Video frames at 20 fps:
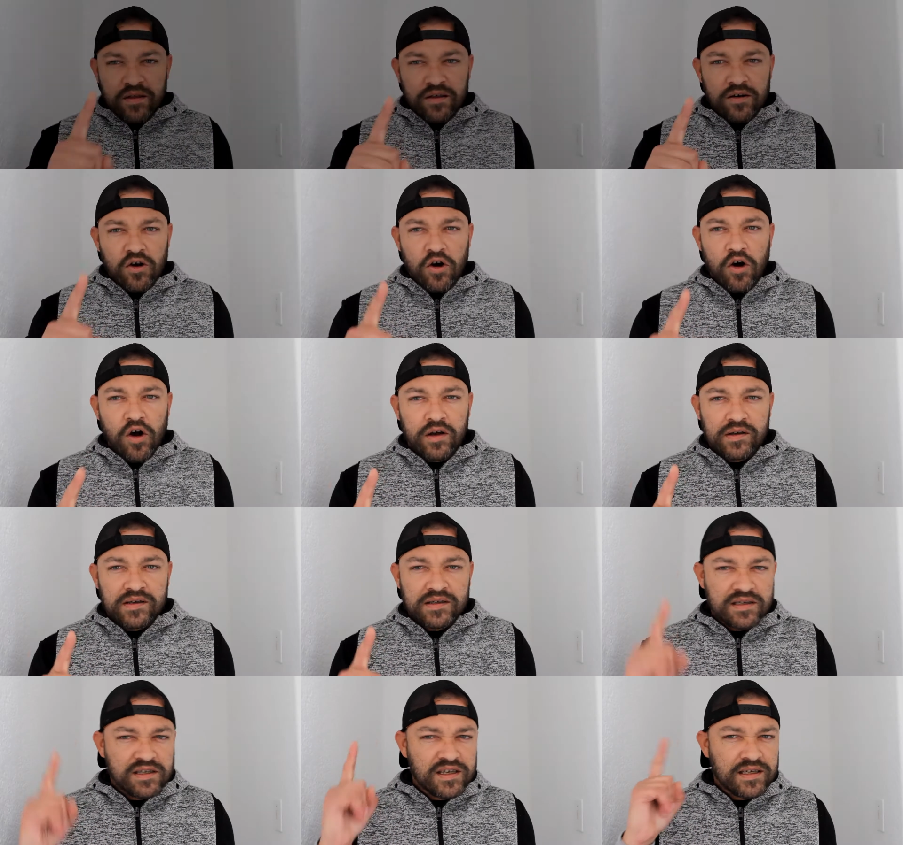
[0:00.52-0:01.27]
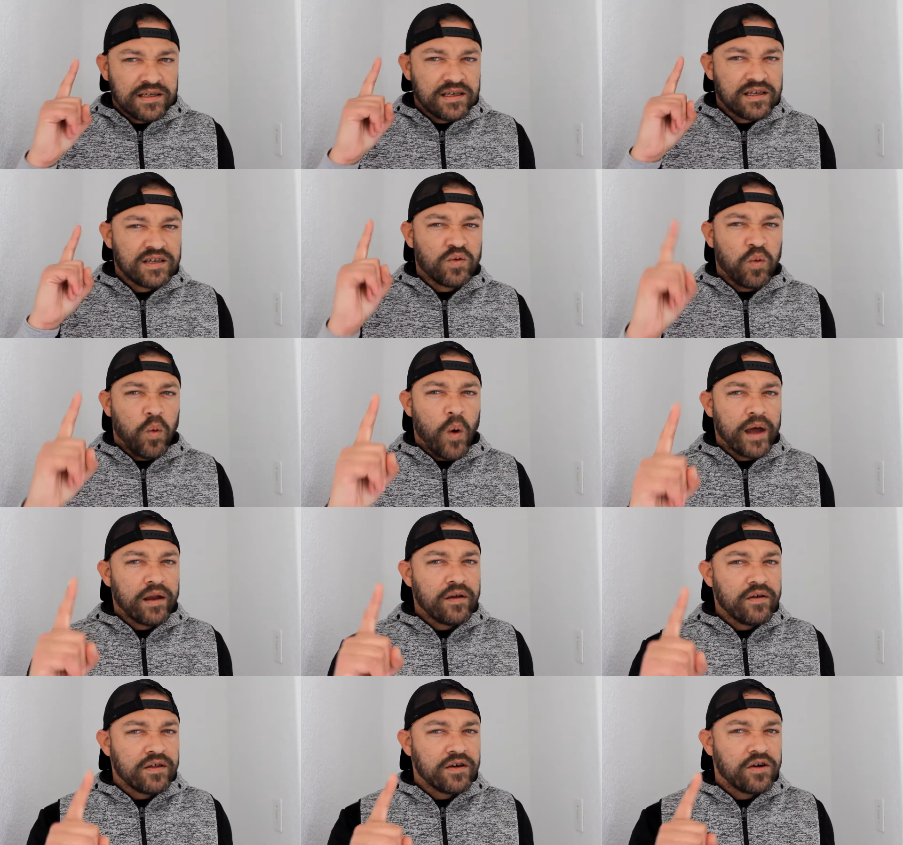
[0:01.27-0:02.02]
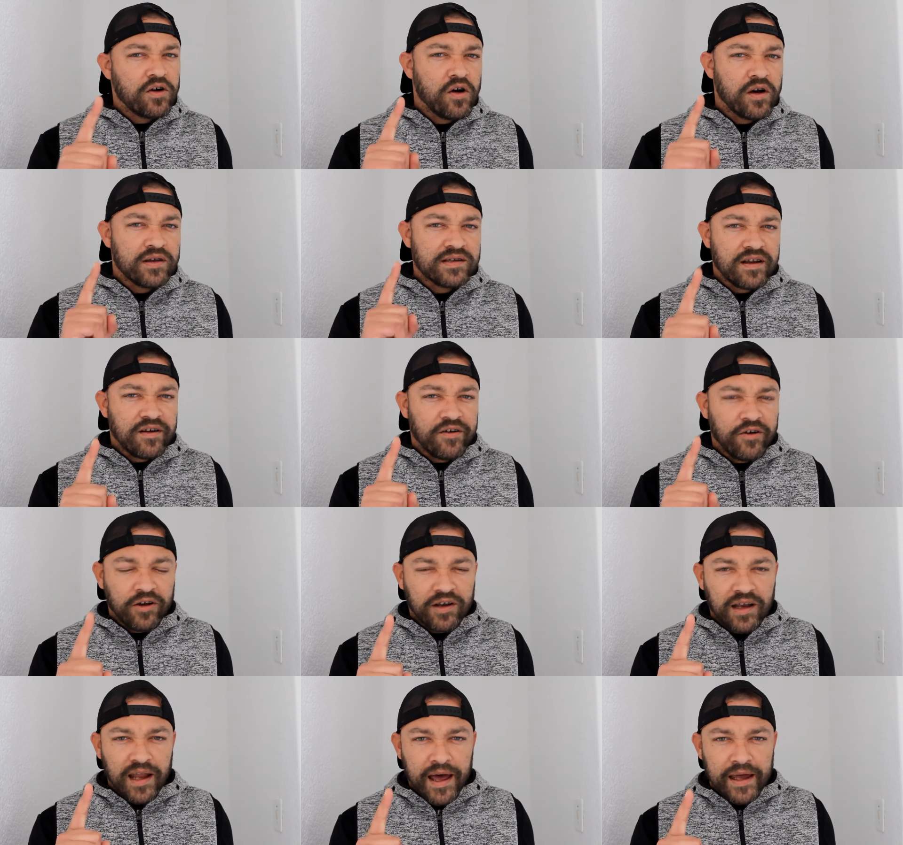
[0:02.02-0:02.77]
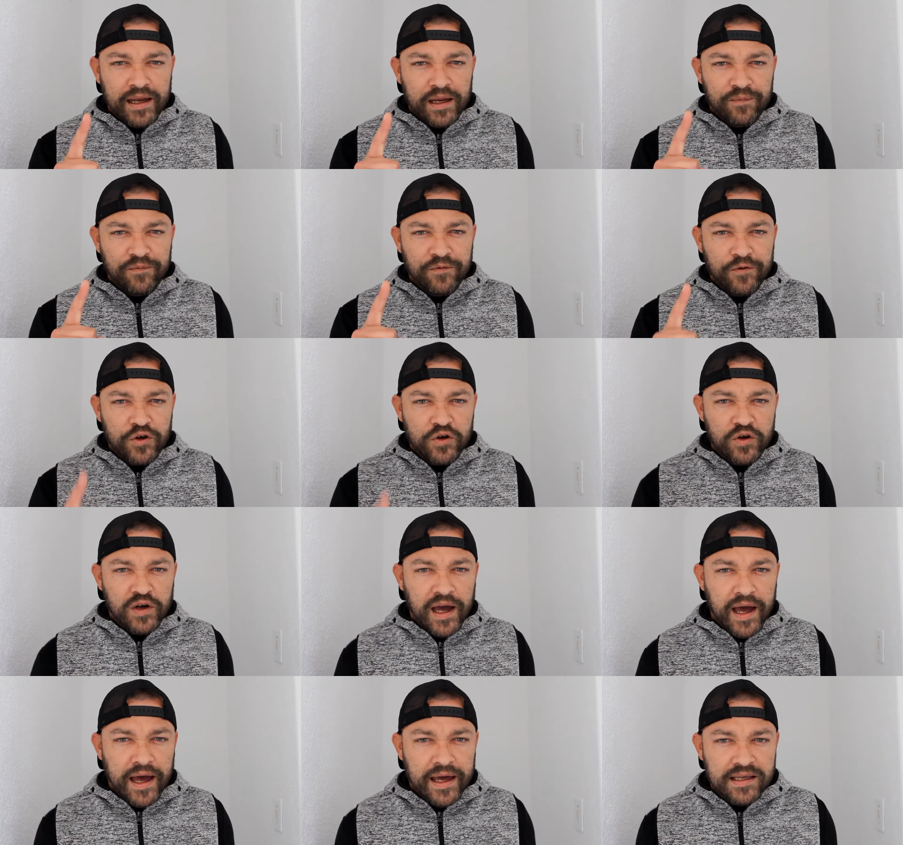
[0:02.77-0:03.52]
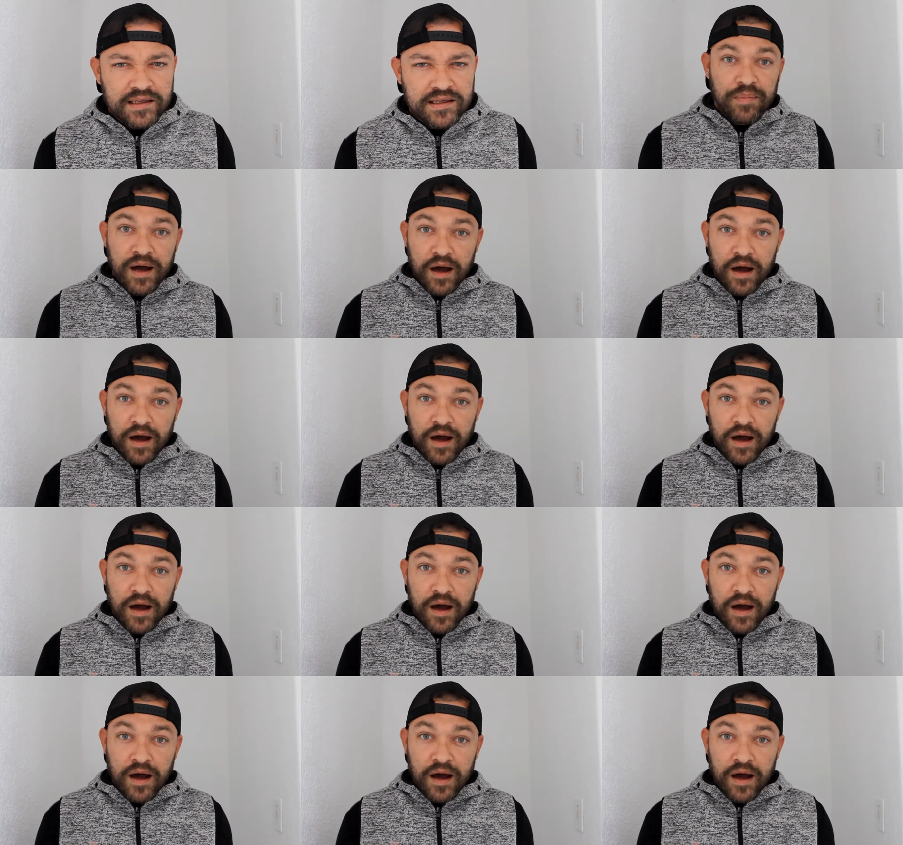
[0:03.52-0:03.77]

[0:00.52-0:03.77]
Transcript: of the cars, just one of the cars that I got lined up for you guys.